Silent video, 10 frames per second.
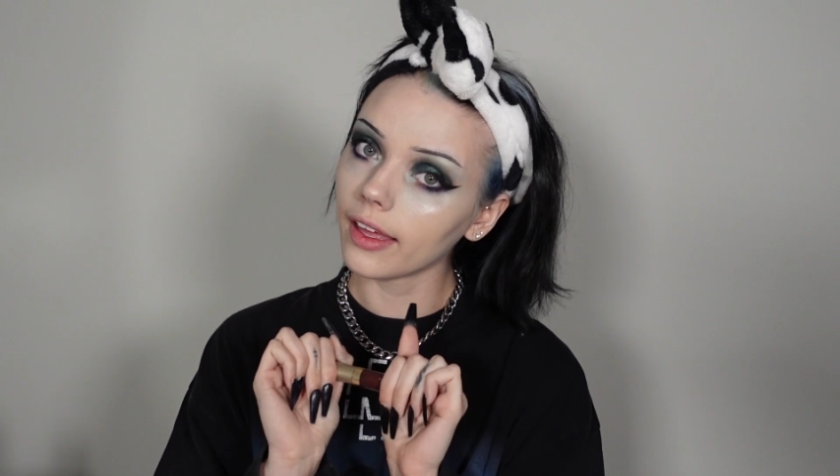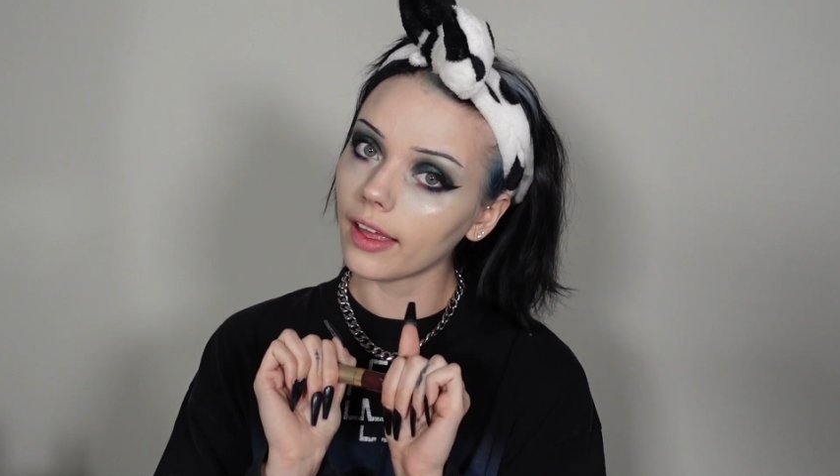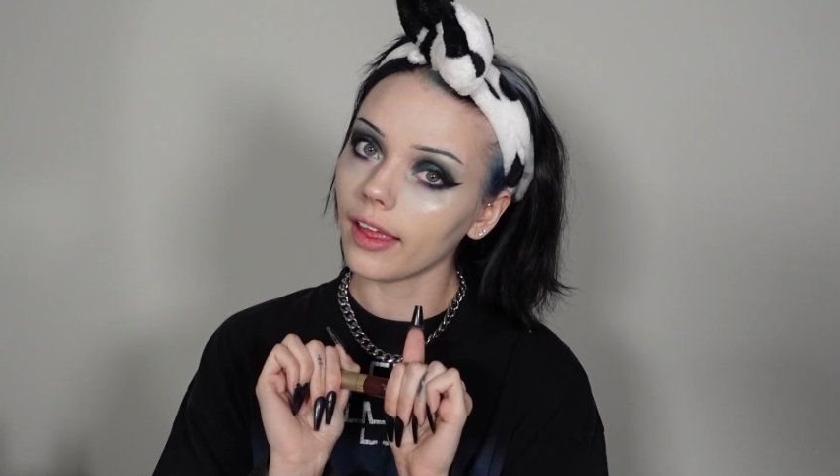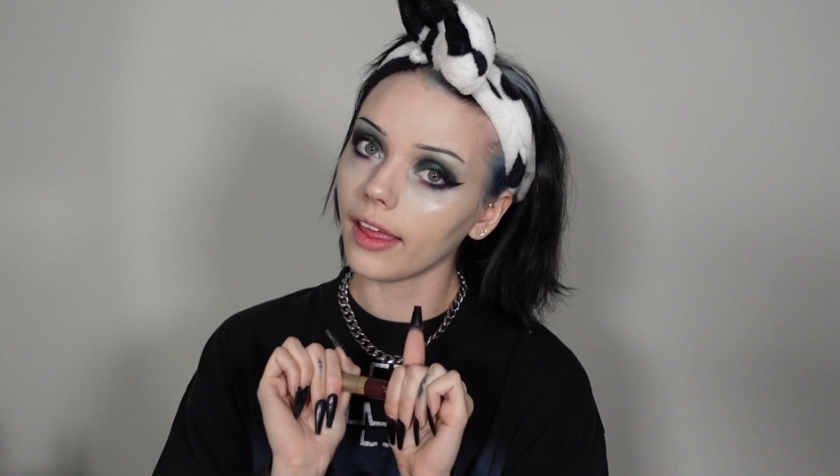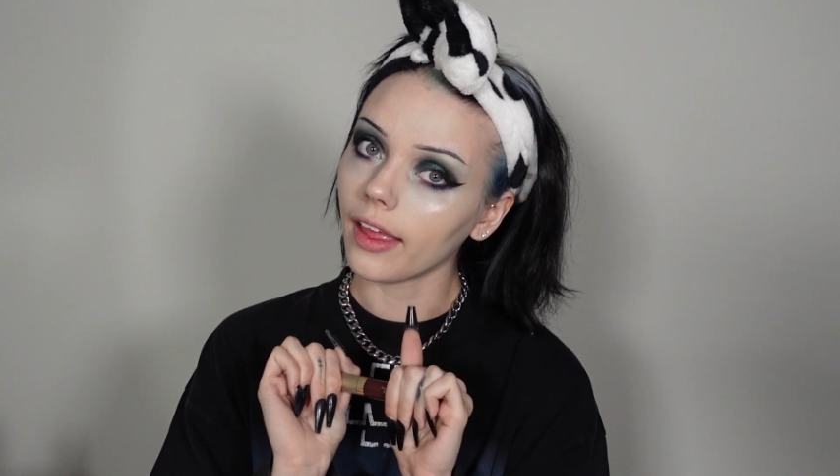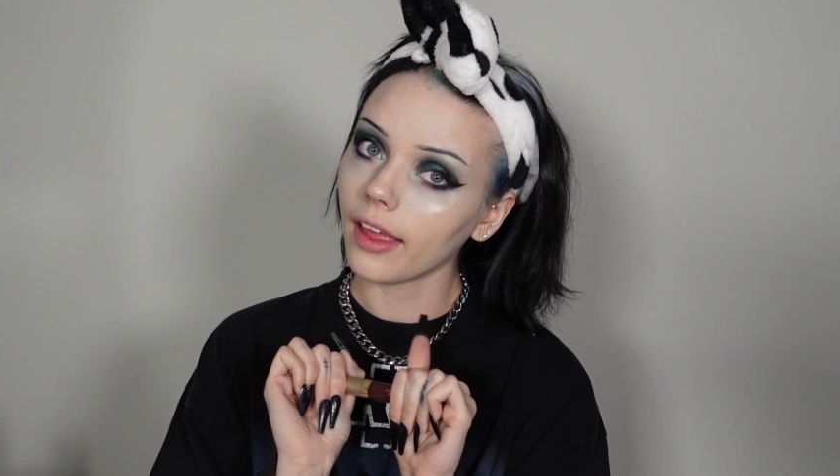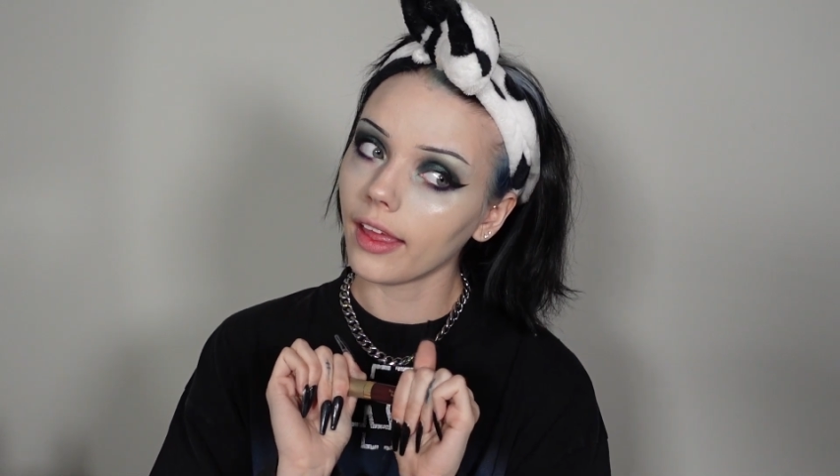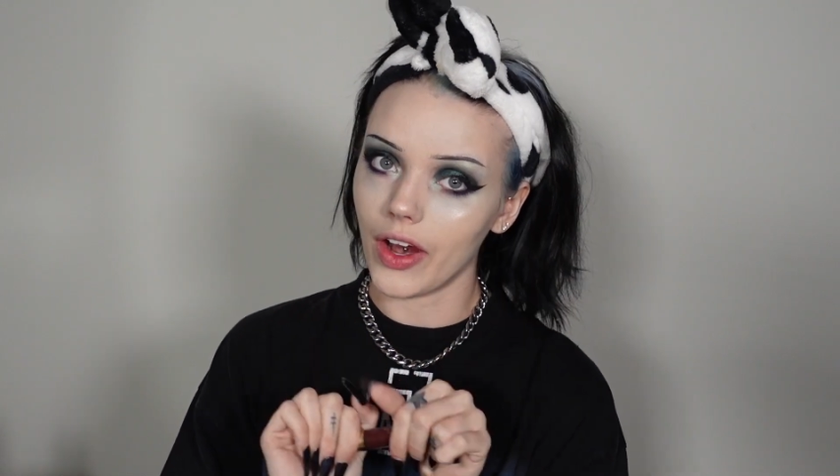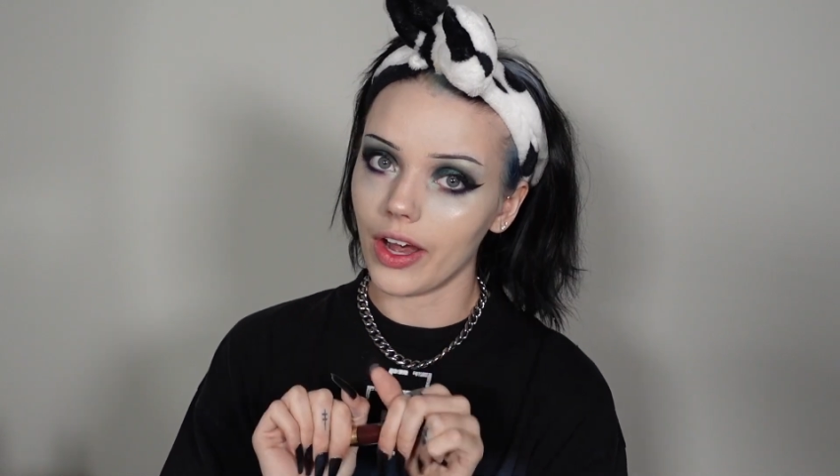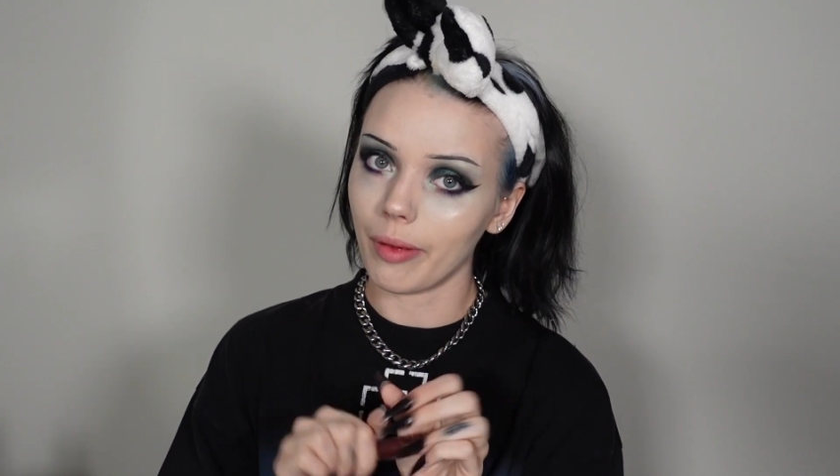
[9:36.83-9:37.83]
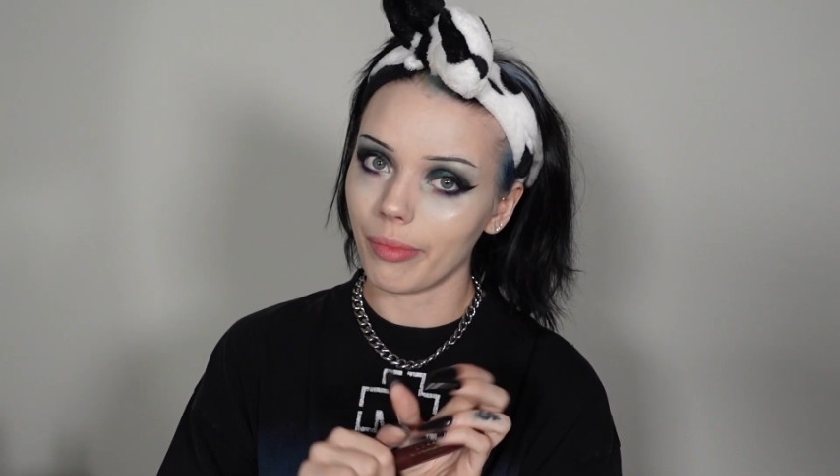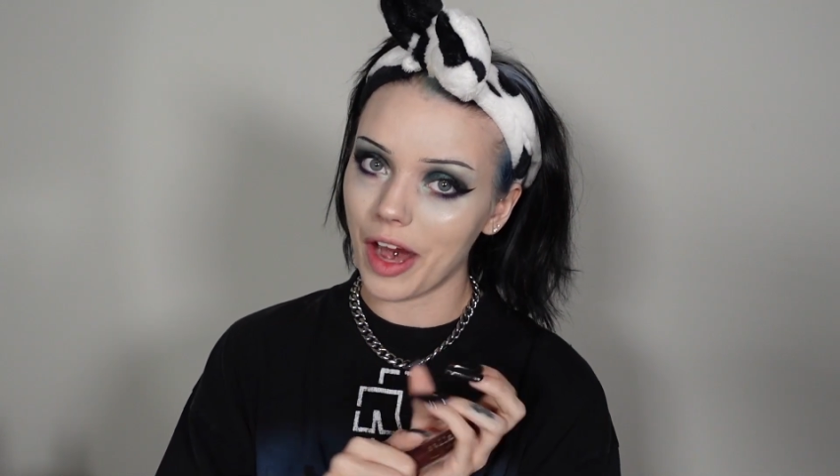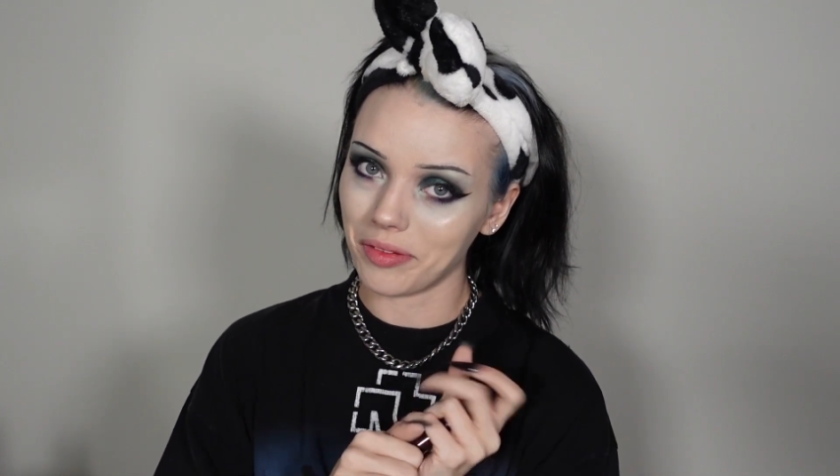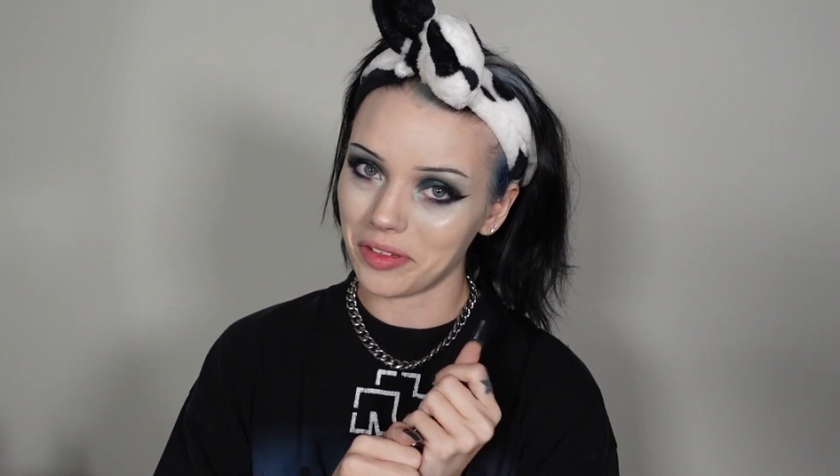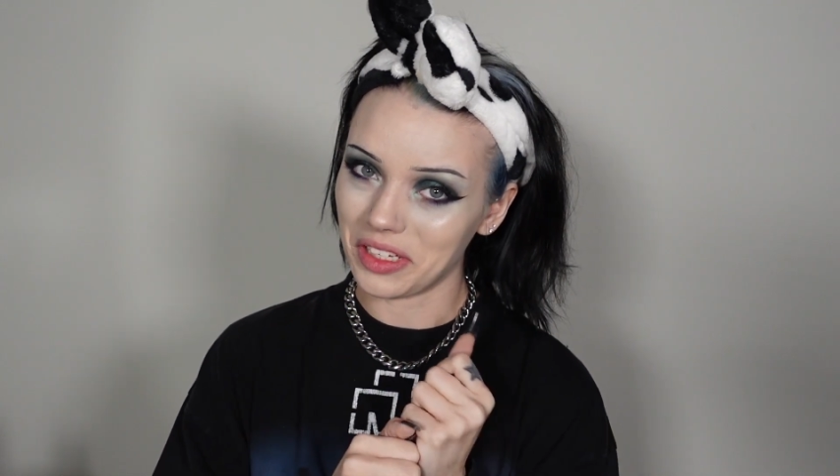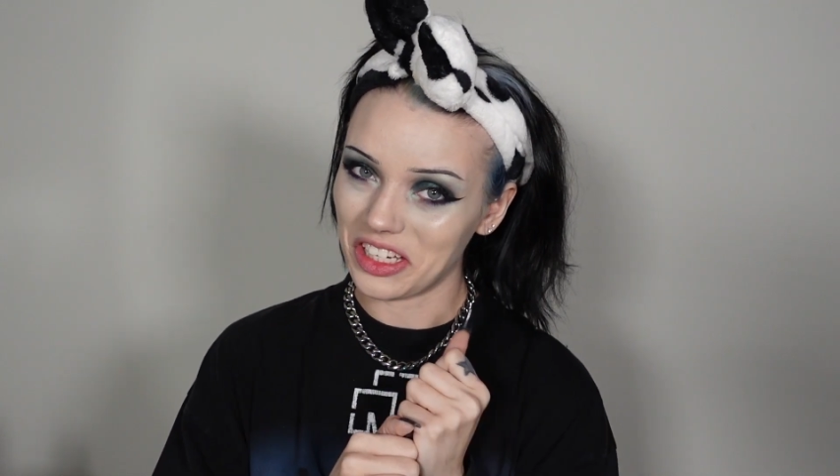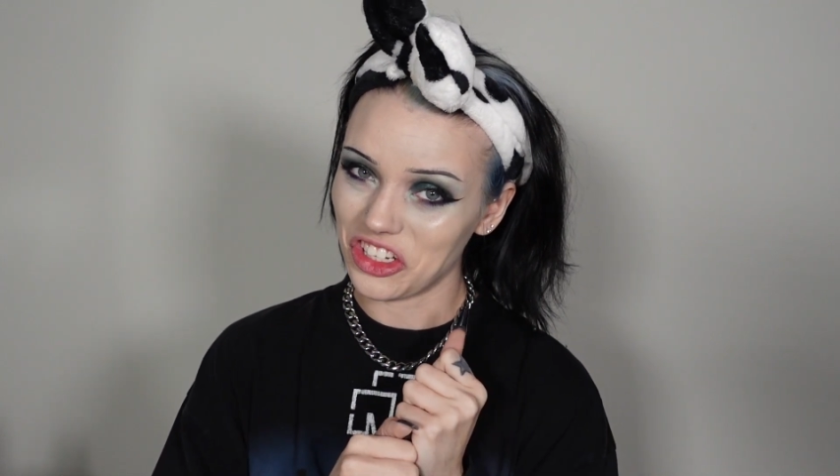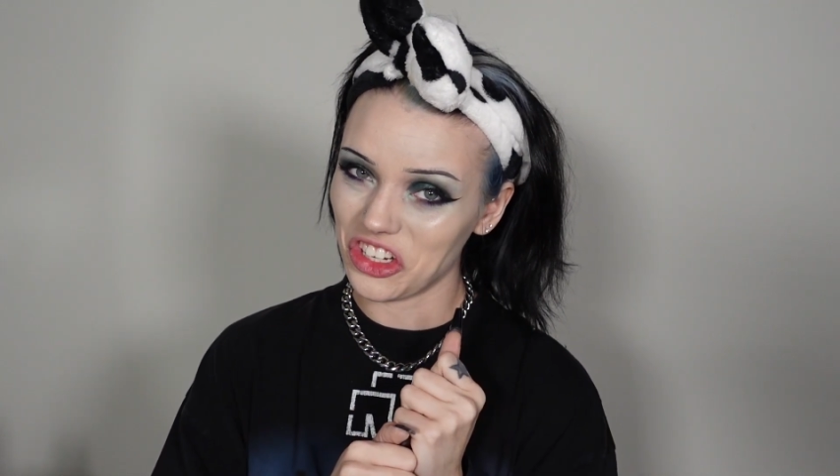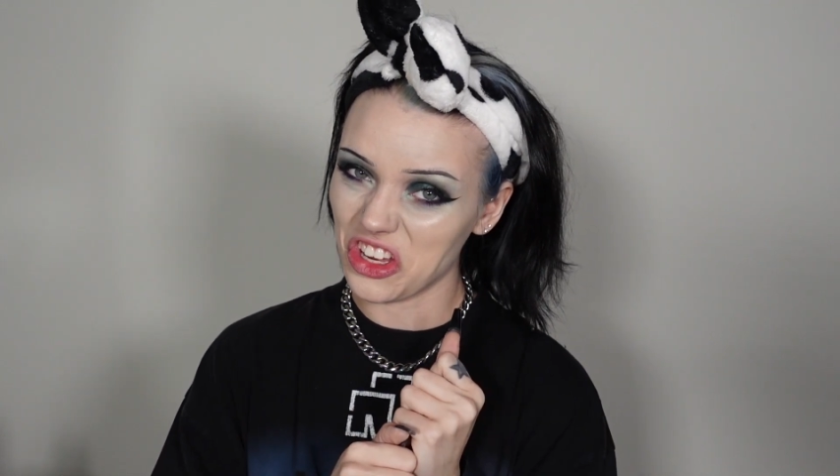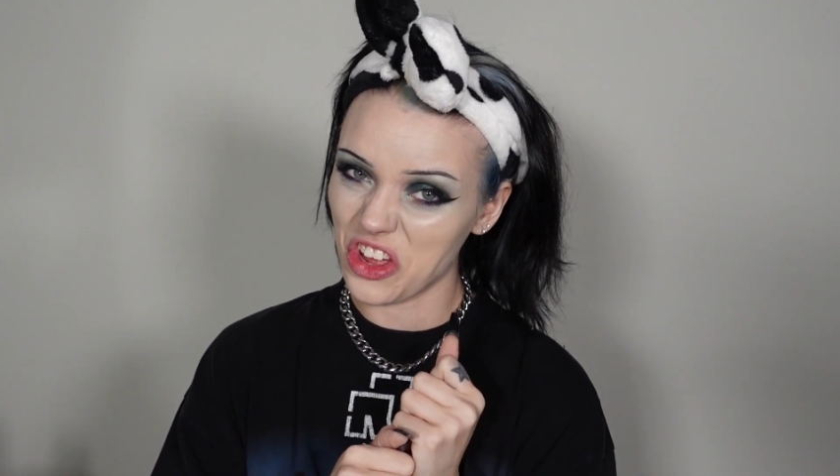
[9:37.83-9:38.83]
expired and probably
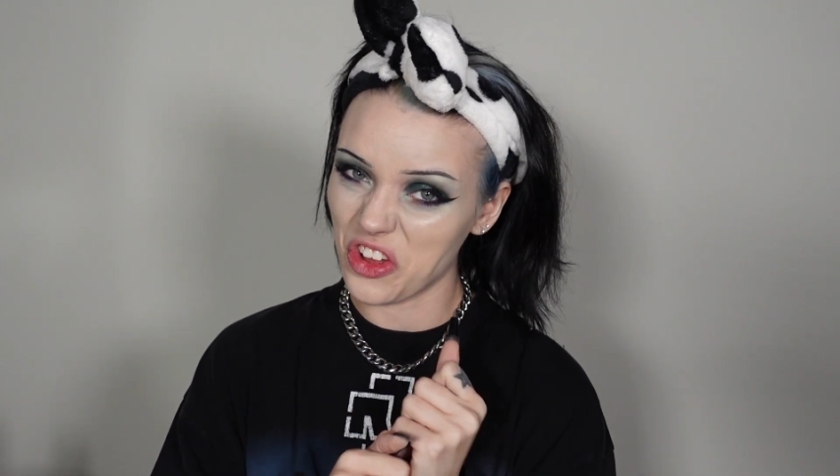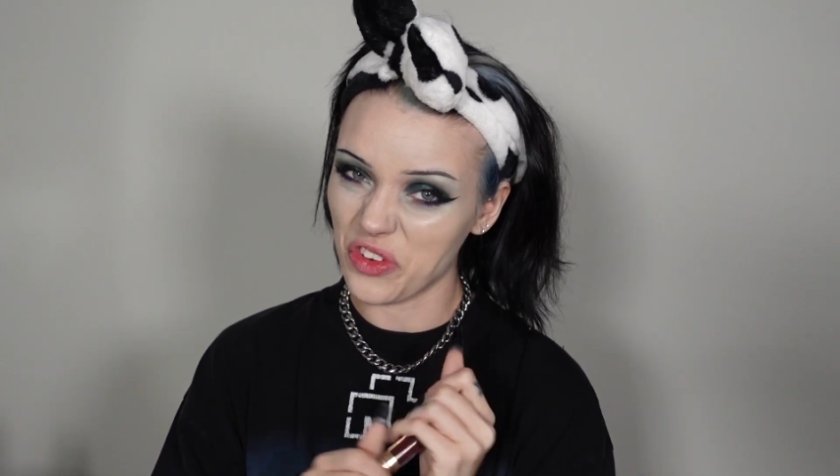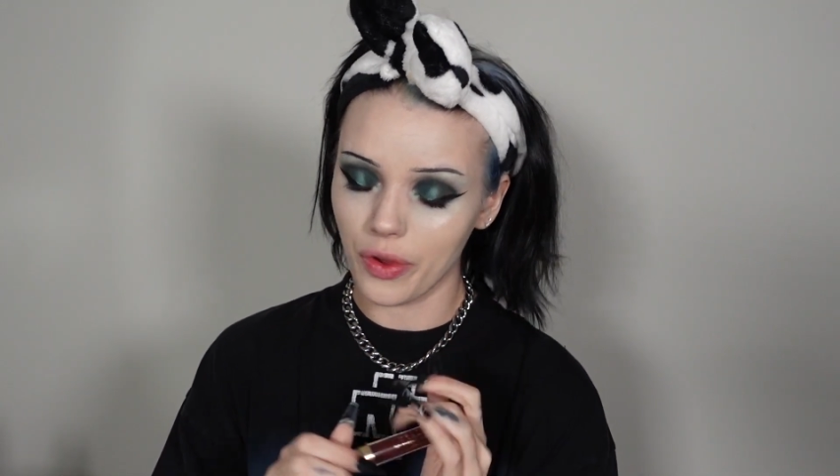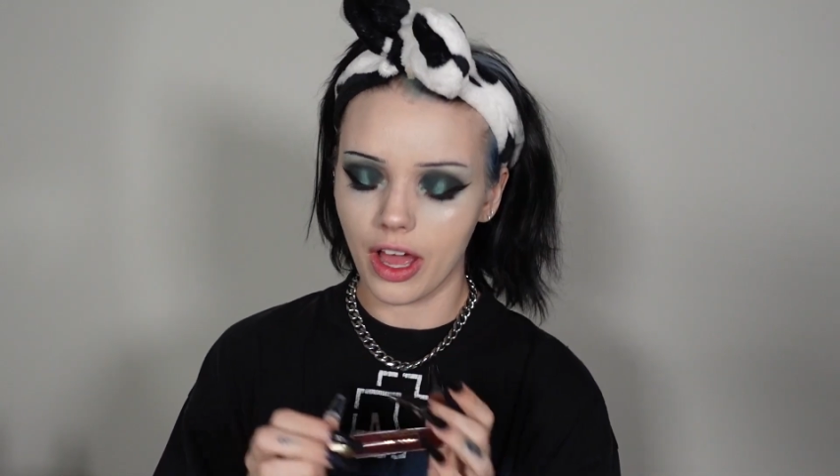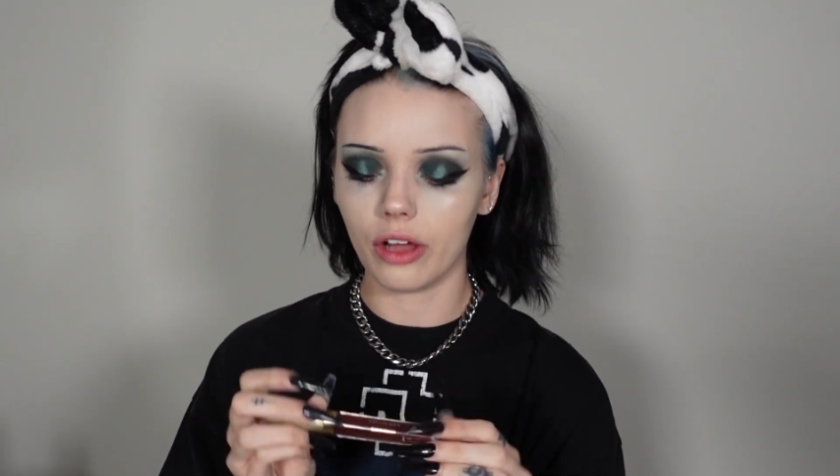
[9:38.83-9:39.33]
should go.